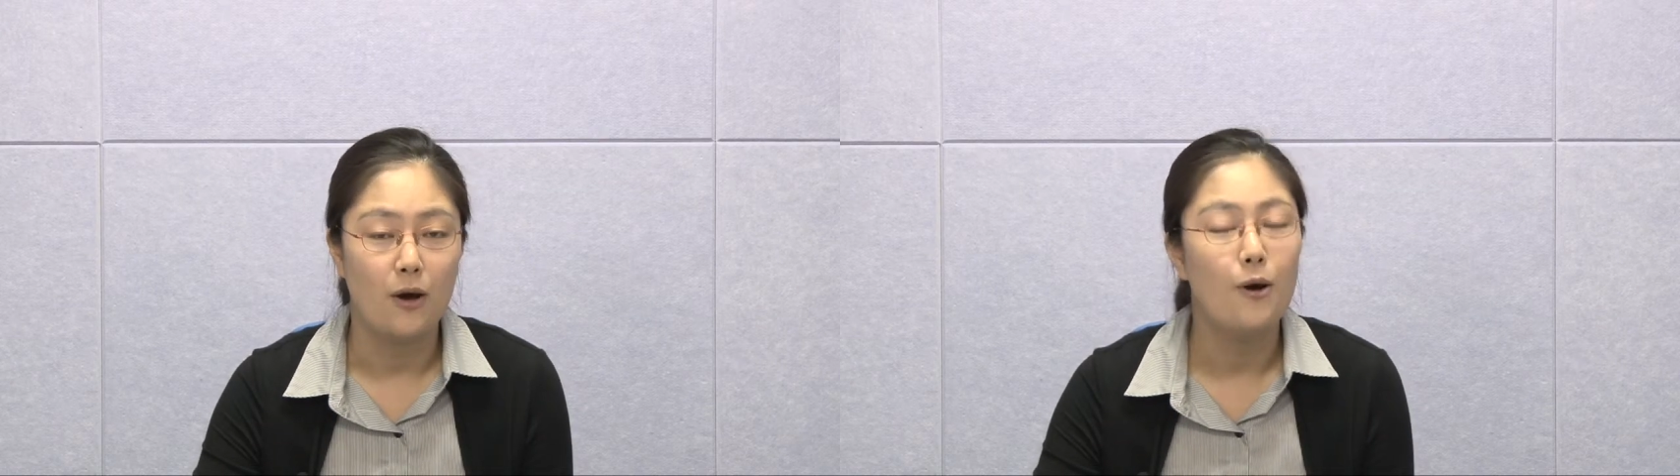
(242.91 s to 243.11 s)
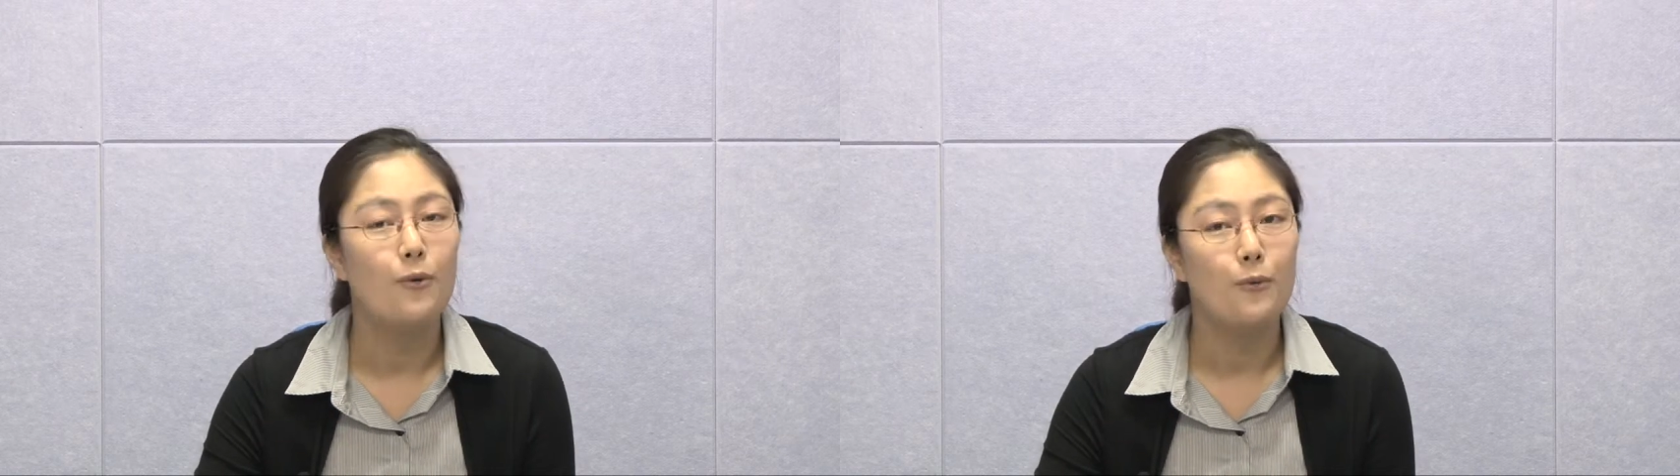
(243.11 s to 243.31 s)

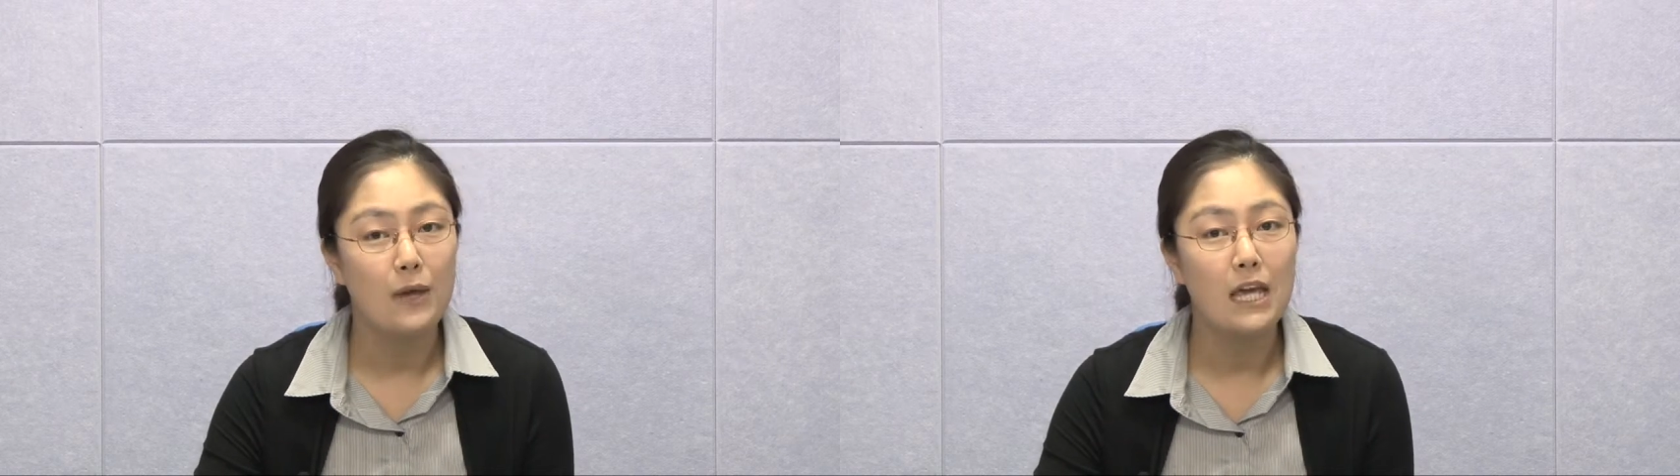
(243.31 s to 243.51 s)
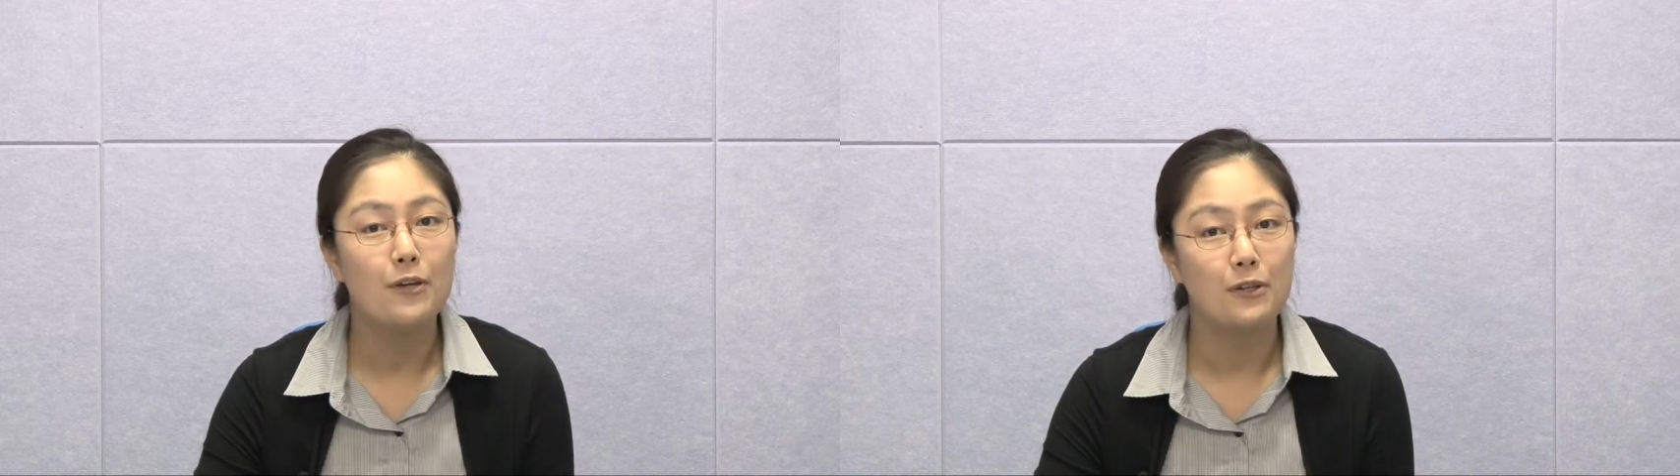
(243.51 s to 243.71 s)
we
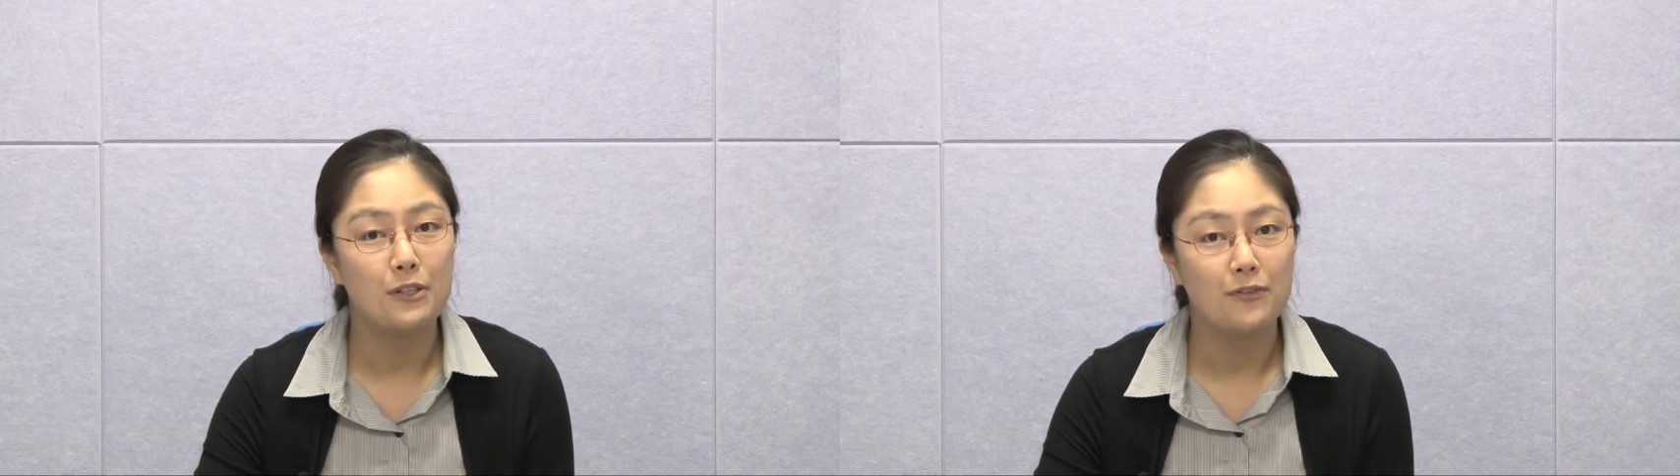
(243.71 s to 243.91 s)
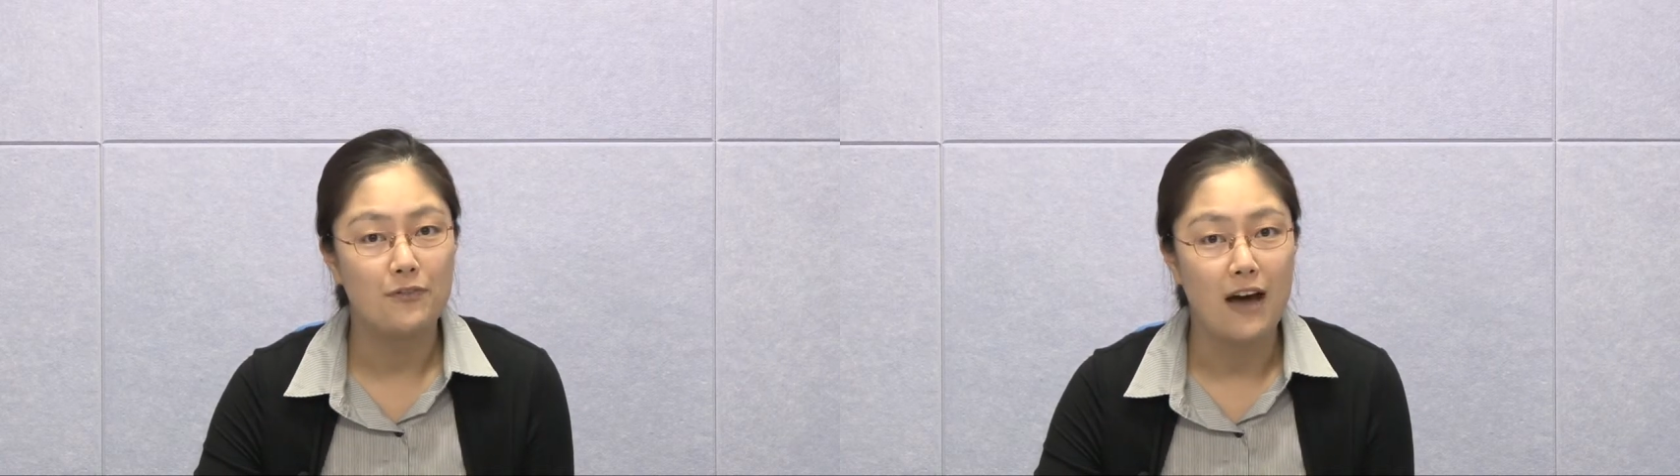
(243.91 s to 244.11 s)
could
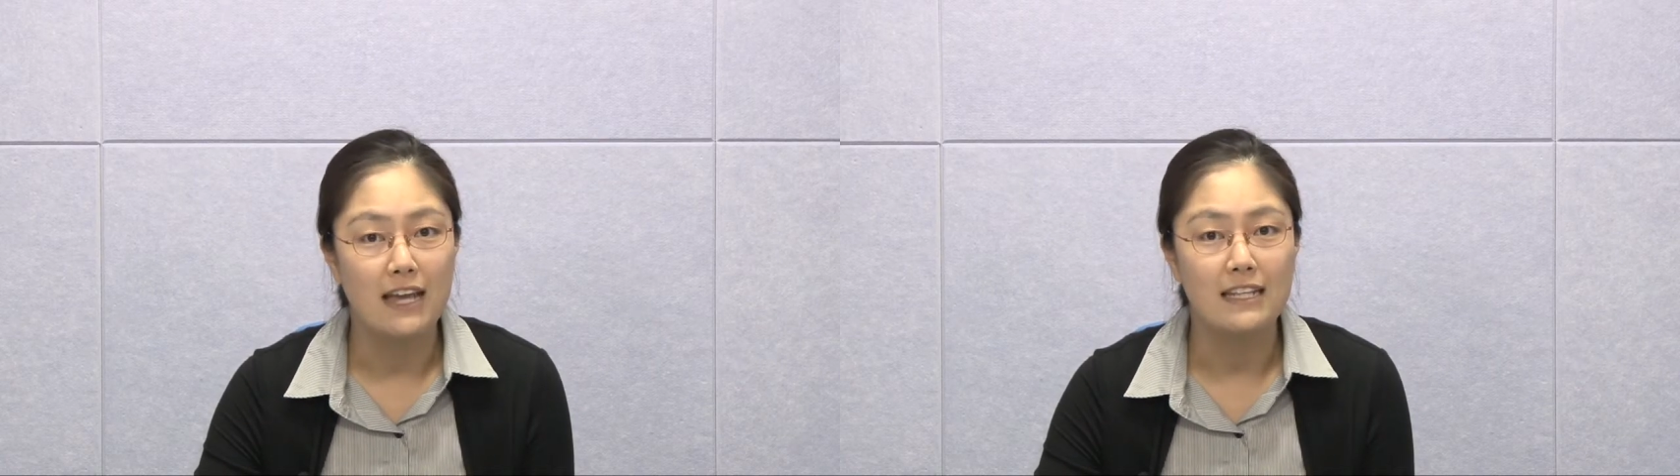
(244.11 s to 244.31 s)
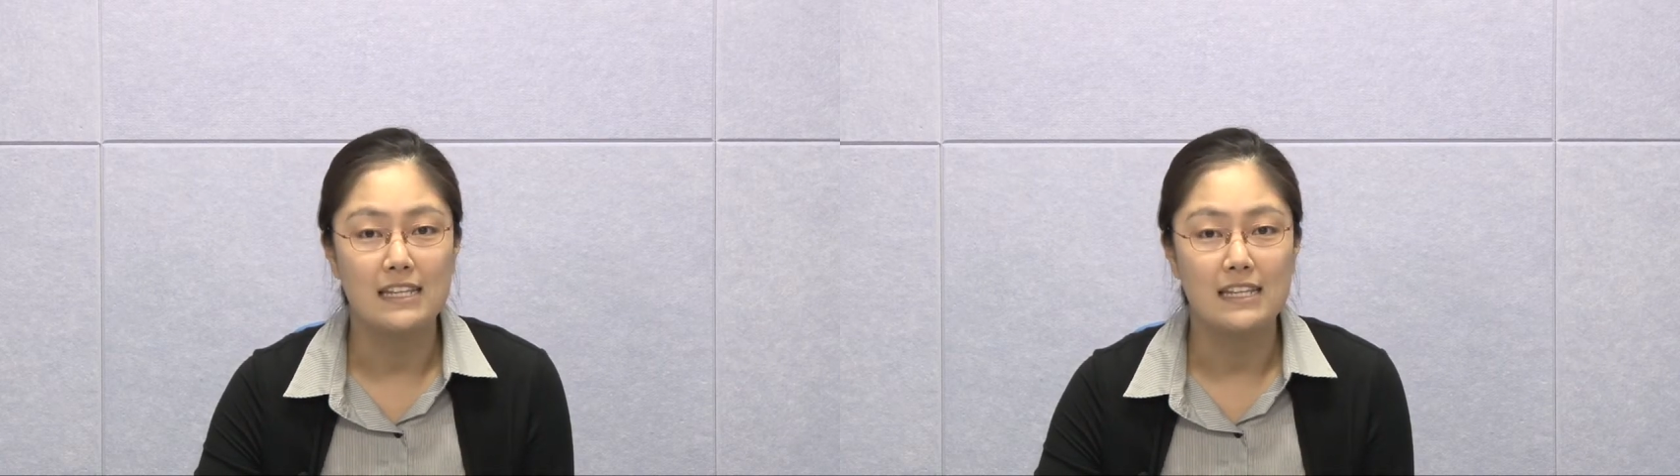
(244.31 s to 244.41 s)
find the